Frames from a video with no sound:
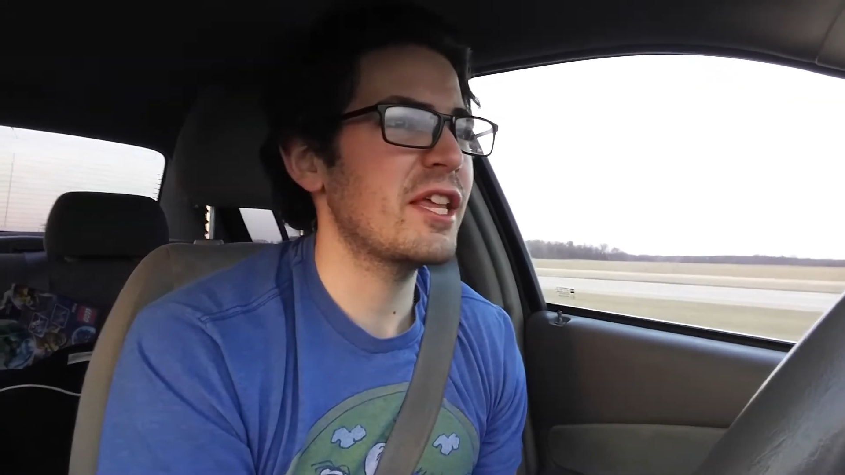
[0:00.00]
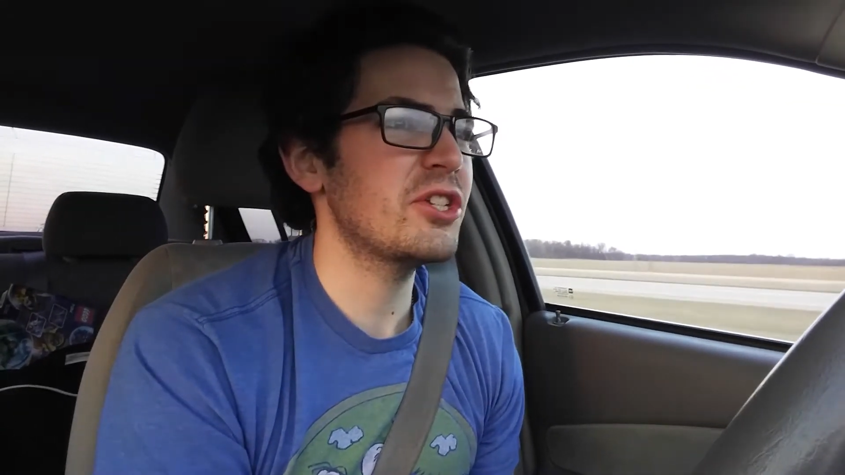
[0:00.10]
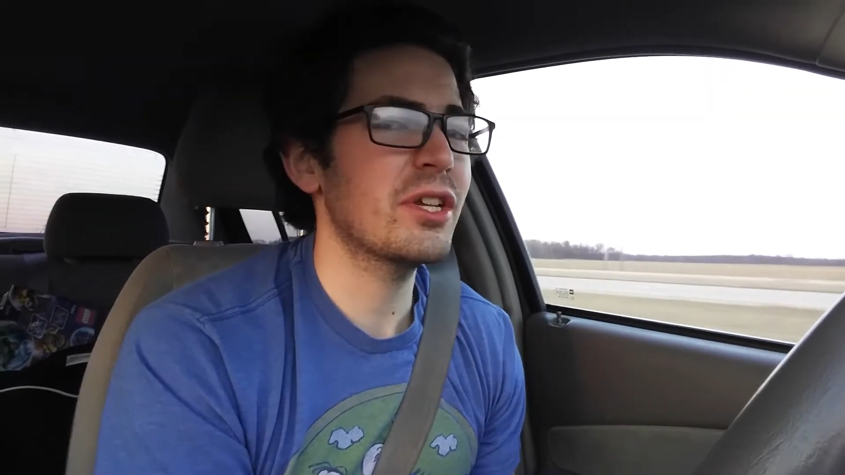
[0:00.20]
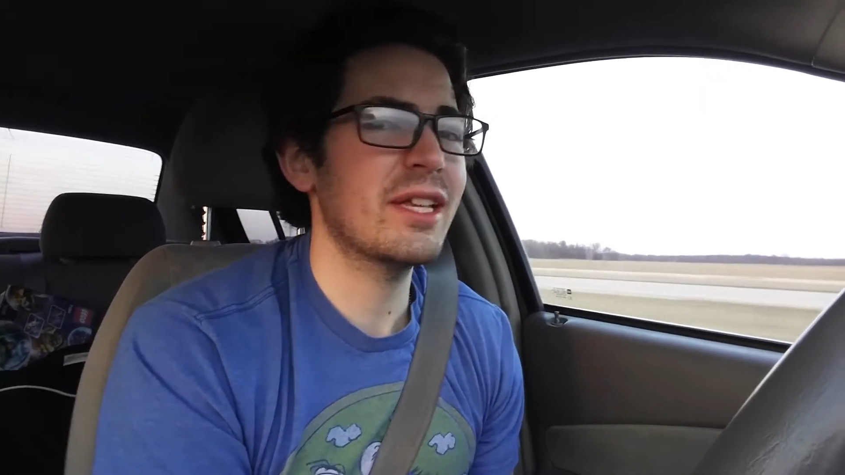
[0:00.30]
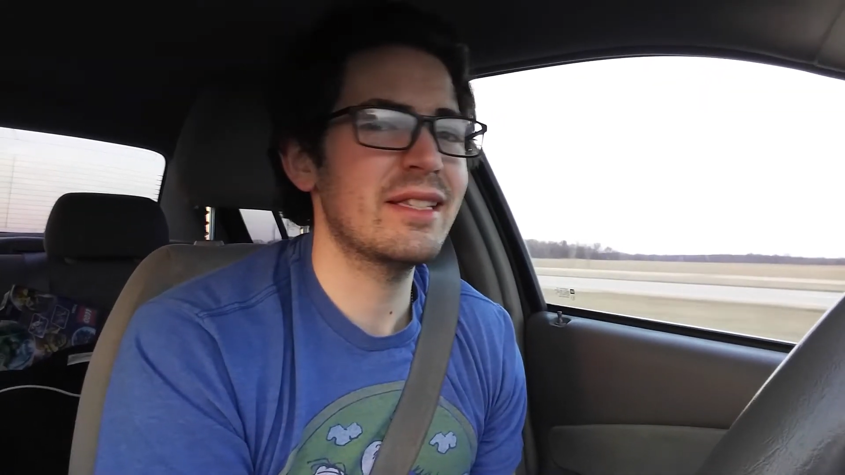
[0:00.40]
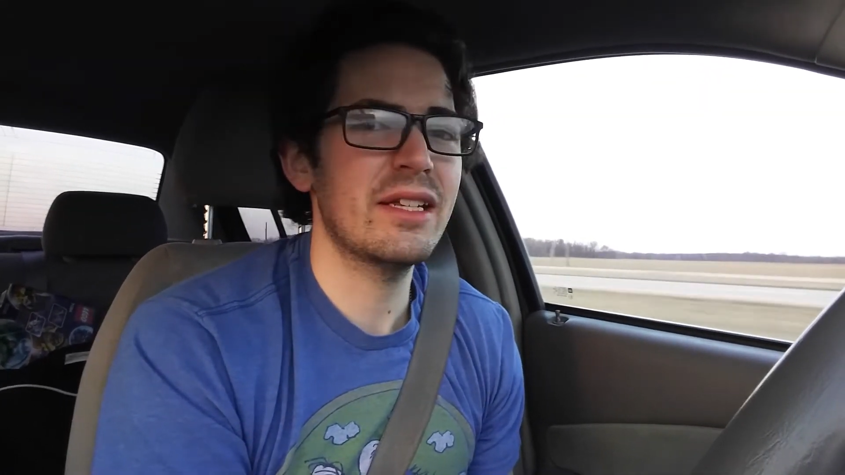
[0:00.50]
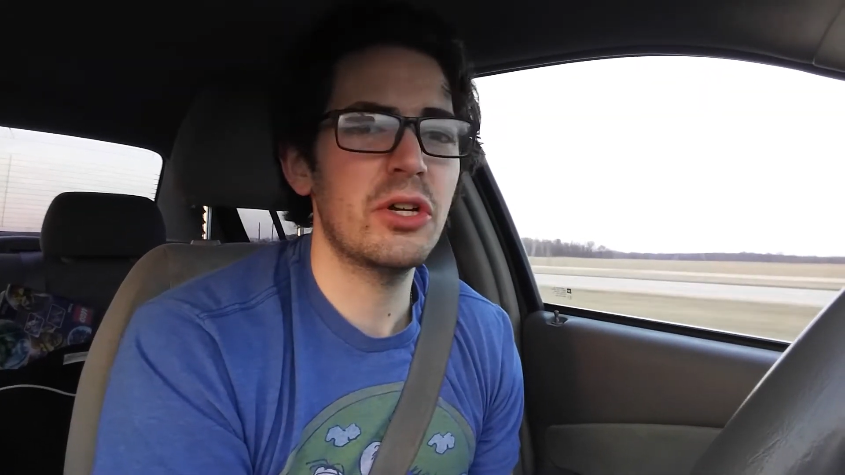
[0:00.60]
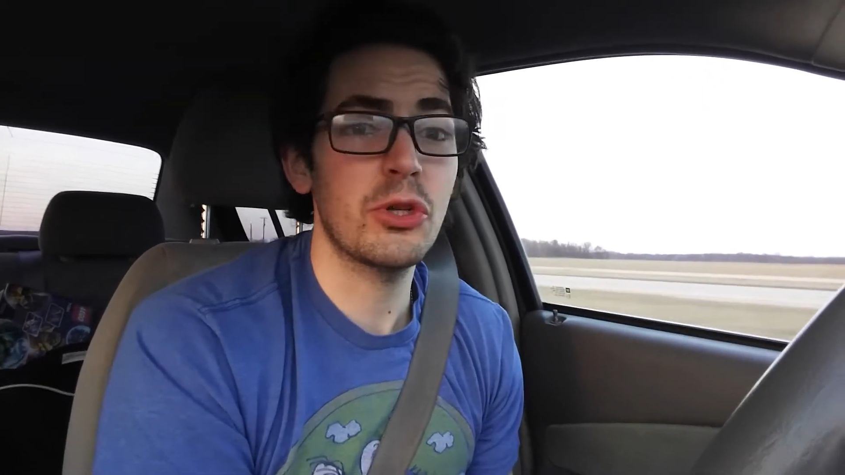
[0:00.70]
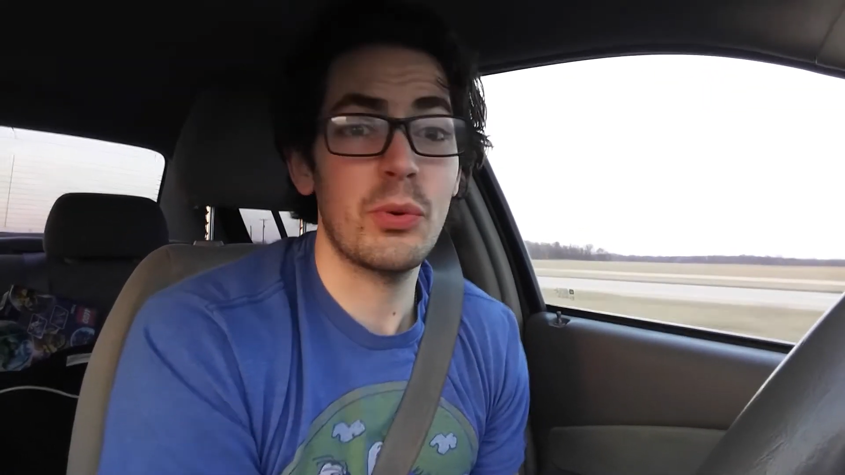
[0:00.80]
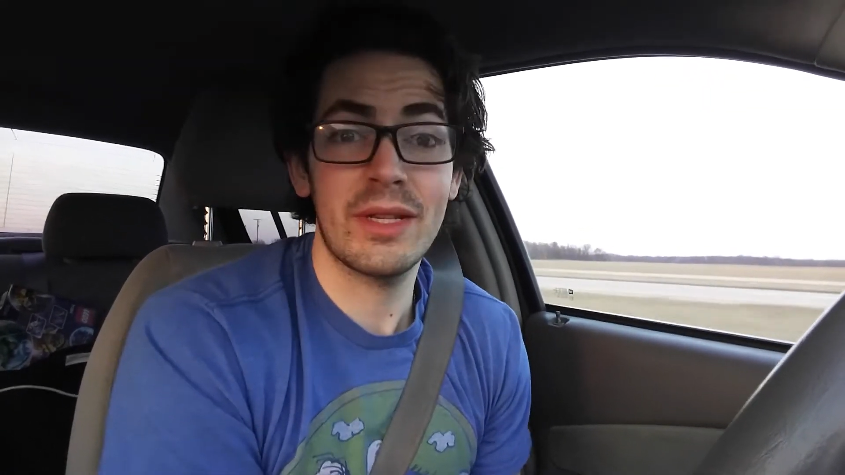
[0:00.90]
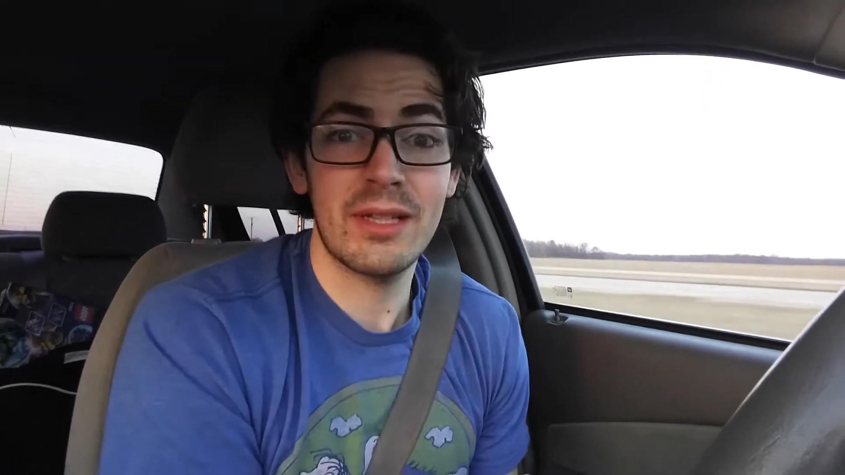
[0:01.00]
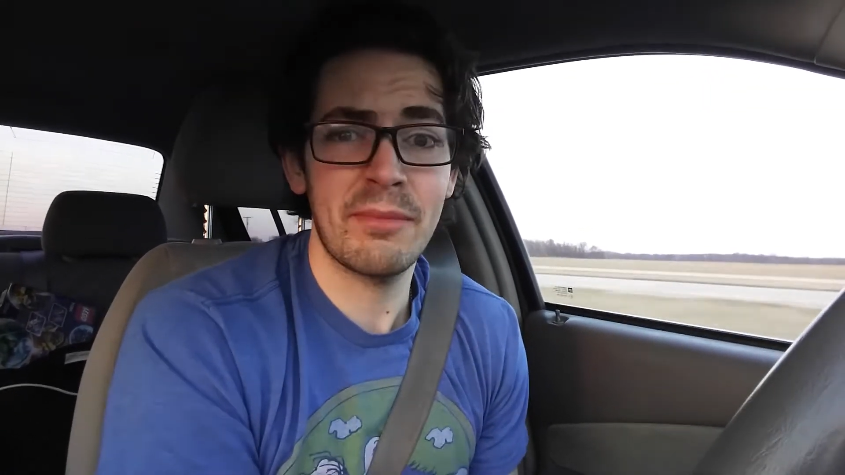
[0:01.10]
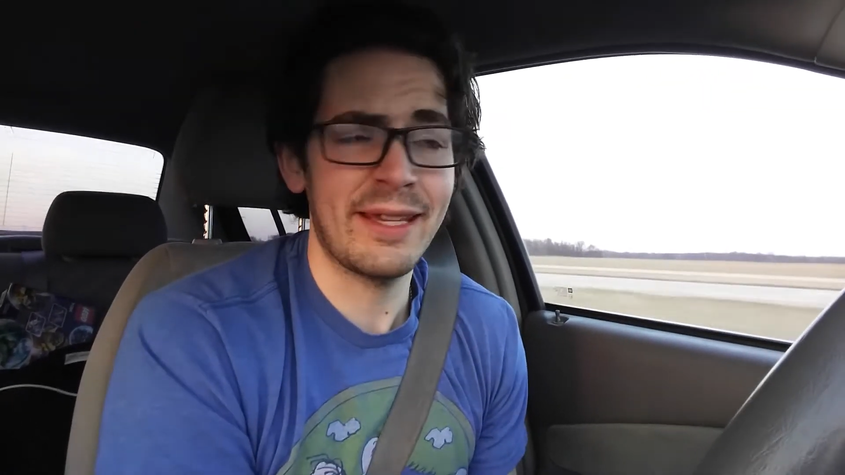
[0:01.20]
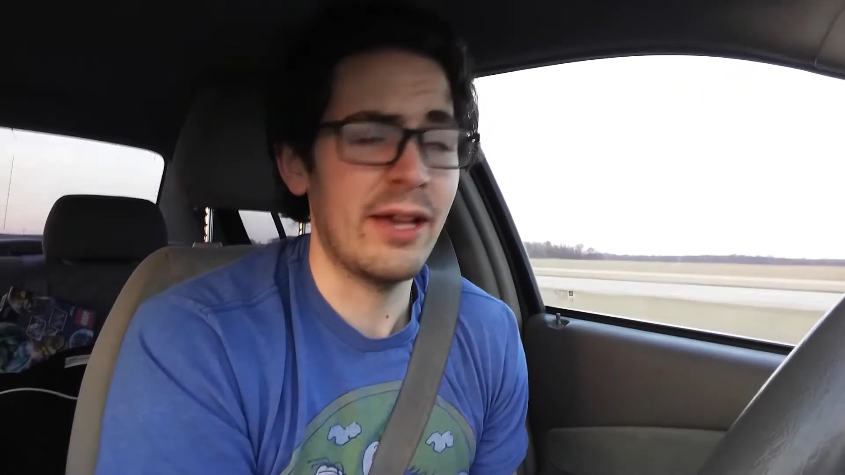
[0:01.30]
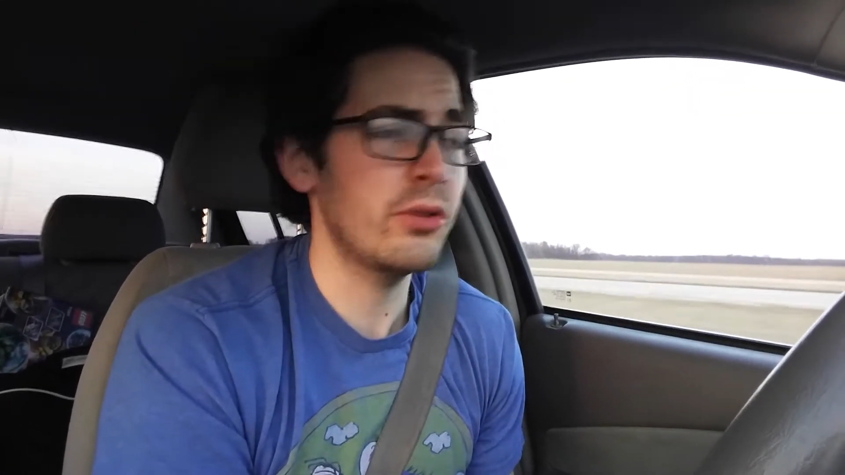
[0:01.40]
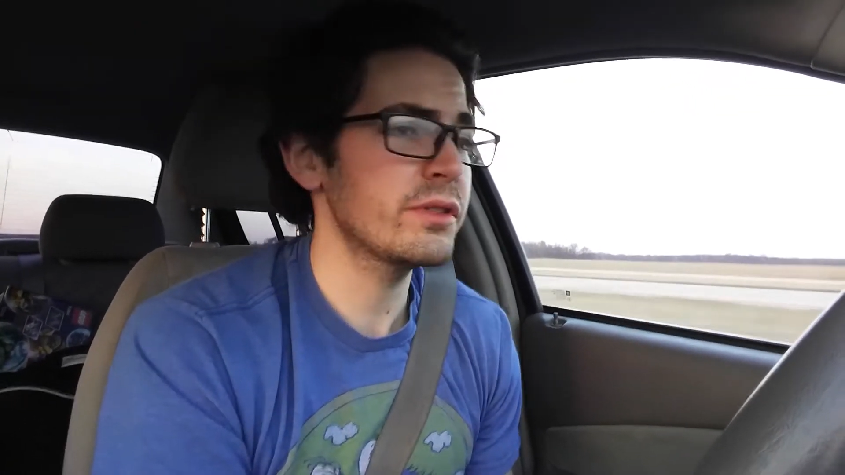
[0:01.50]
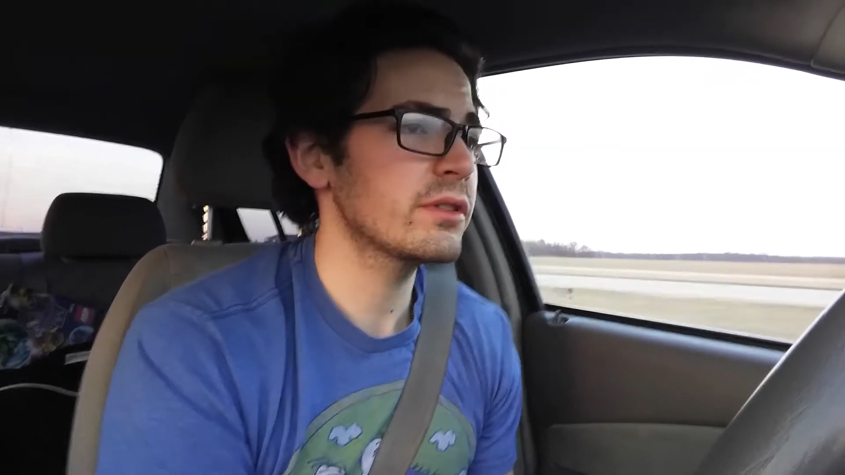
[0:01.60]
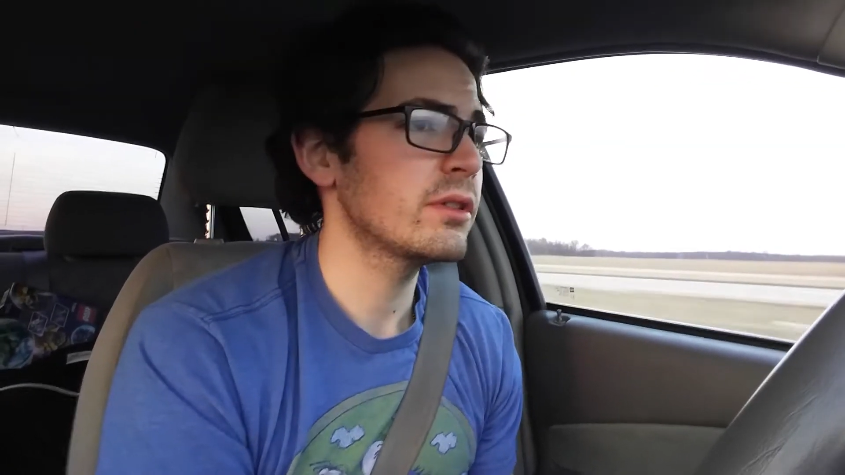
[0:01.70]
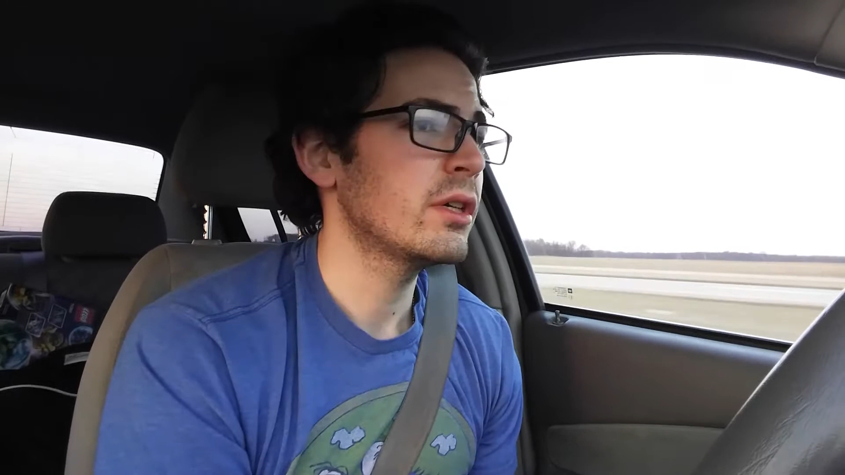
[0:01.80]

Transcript: they should consider doing something else.